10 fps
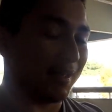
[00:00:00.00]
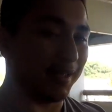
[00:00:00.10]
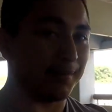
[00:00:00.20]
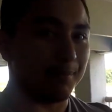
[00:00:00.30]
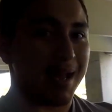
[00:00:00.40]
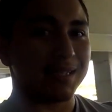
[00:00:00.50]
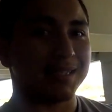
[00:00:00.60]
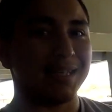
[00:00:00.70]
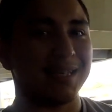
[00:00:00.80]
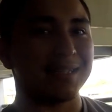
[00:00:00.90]
it
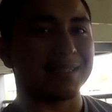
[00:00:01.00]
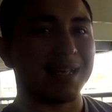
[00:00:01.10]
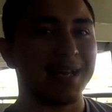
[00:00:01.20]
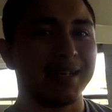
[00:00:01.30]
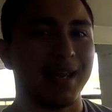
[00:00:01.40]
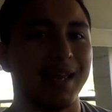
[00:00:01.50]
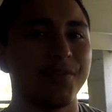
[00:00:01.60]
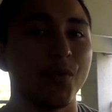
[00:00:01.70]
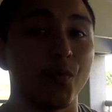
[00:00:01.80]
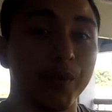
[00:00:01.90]
matched the inside
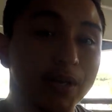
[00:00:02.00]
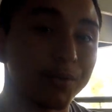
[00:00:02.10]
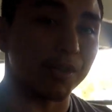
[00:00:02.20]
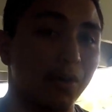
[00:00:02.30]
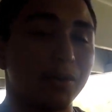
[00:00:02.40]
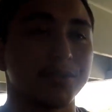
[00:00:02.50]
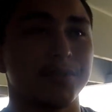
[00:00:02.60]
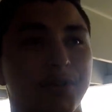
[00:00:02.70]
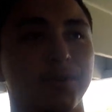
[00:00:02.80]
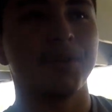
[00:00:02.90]
and the wheels
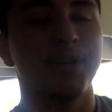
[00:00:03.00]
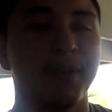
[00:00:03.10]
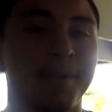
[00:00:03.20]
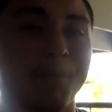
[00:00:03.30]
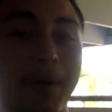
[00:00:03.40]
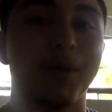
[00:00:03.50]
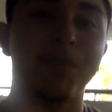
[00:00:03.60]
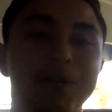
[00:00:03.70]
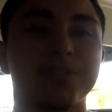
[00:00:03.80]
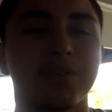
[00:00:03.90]
also. My
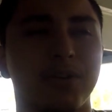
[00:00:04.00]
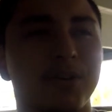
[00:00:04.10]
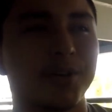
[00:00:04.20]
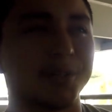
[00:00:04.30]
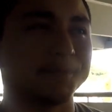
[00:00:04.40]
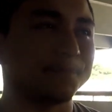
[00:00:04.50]
wheels are